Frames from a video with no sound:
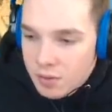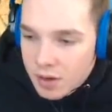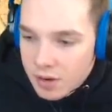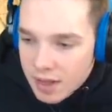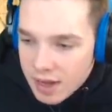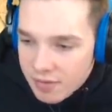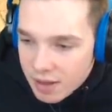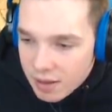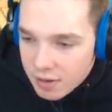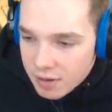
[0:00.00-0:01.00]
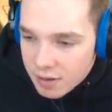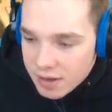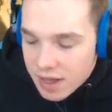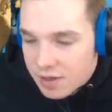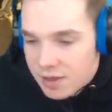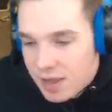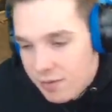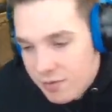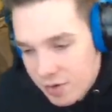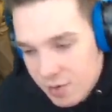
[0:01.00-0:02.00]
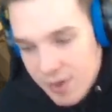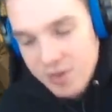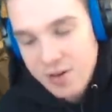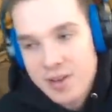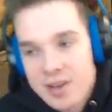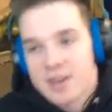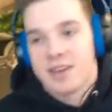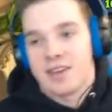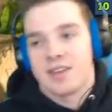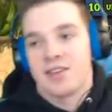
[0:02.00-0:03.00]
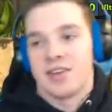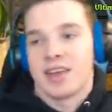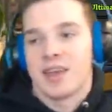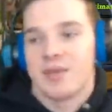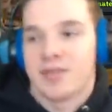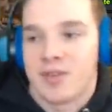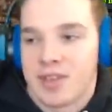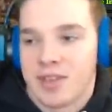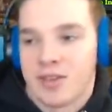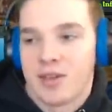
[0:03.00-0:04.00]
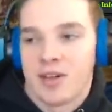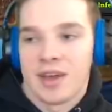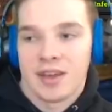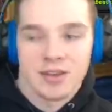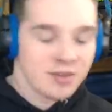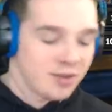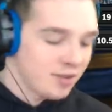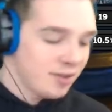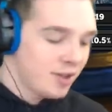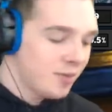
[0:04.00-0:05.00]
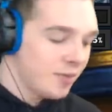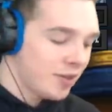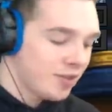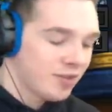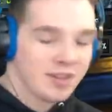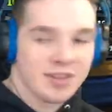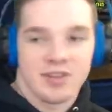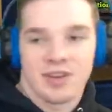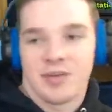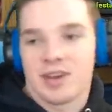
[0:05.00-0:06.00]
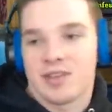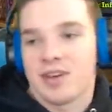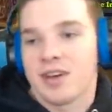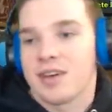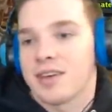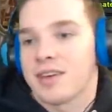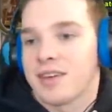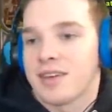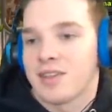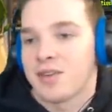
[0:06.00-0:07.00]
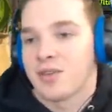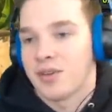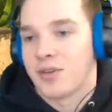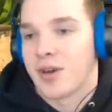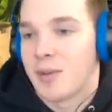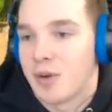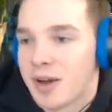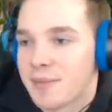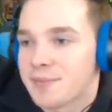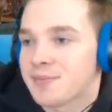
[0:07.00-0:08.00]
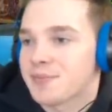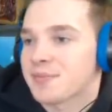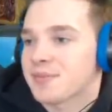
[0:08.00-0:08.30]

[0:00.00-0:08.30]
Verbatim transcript: Do I already have that? Yes, I came in first matchup. Dude, I came in first in the law Go, go like my picture on Instagram, guys, okay? Check out the gram, alright?